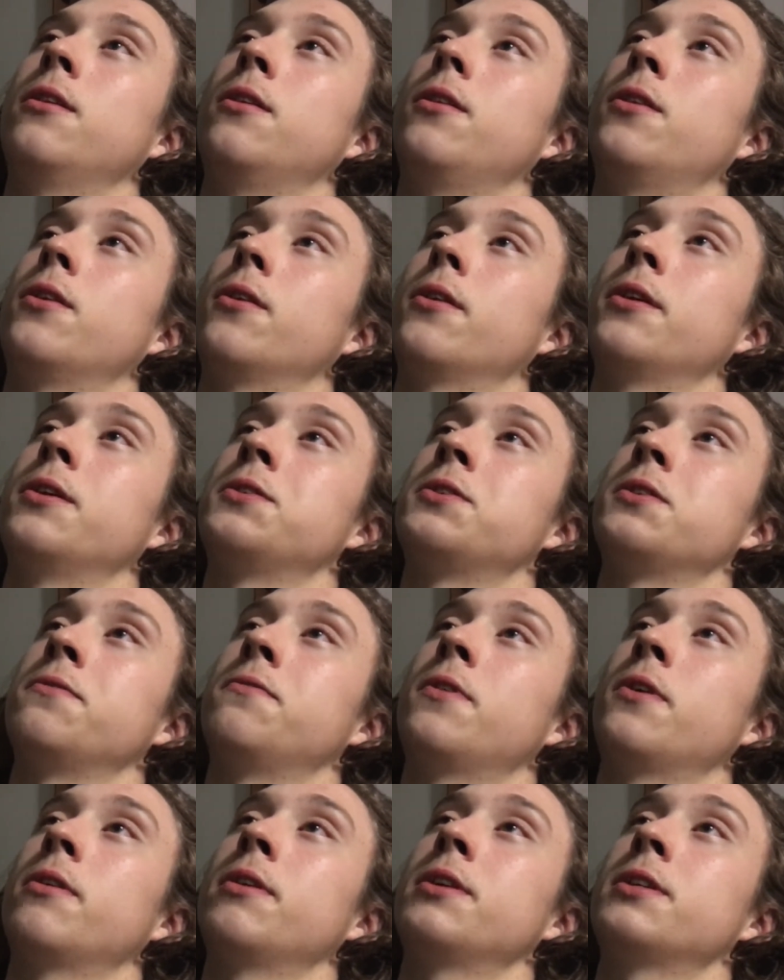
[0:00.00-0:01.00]
there is a
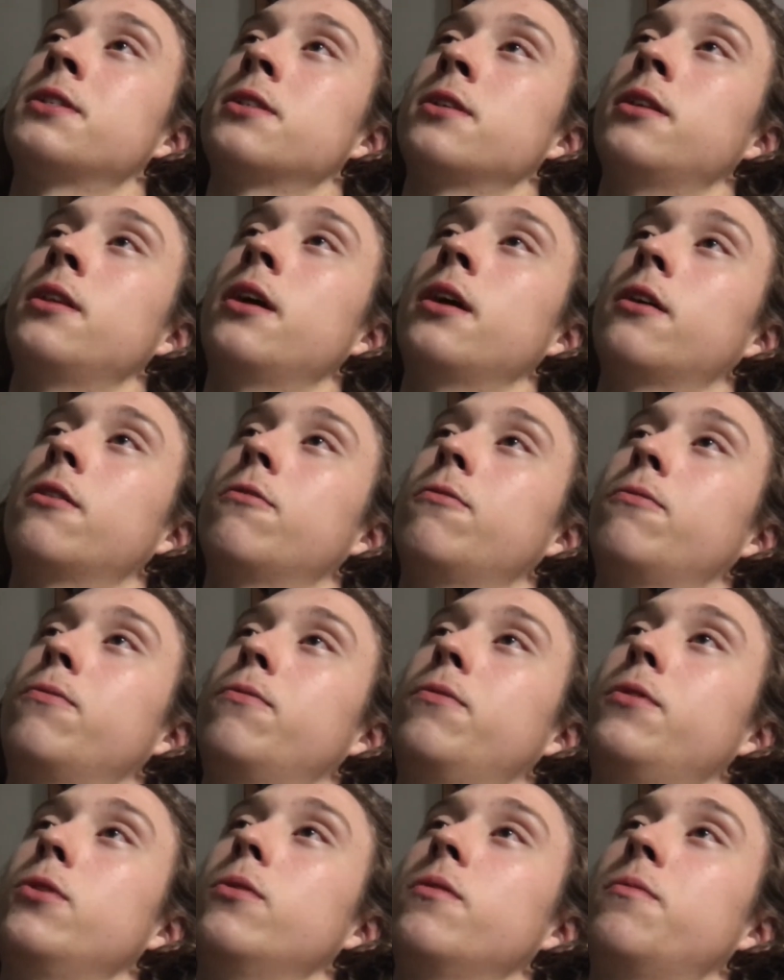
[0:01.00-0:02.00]
very select
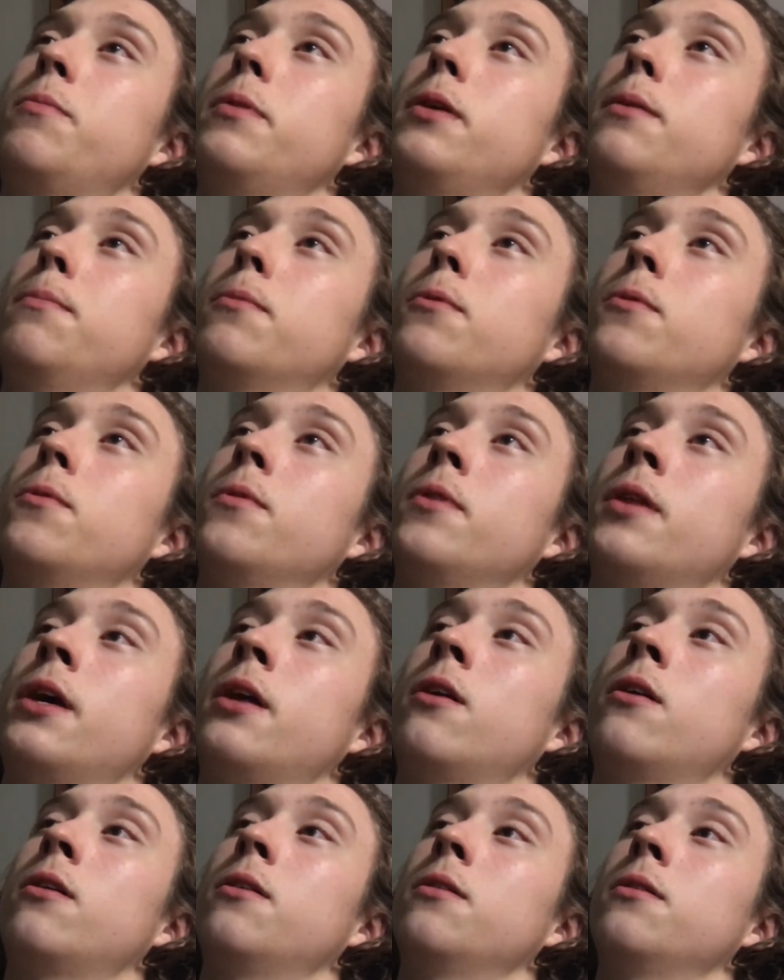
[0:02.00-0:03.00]
few of people that
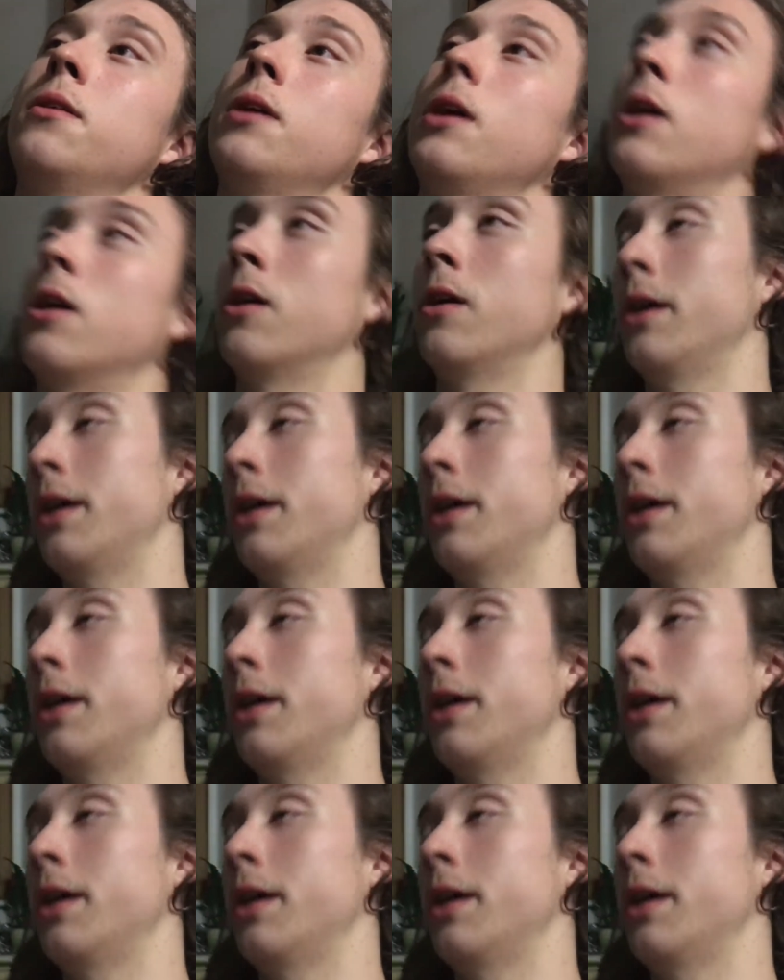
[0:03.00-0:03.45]
all are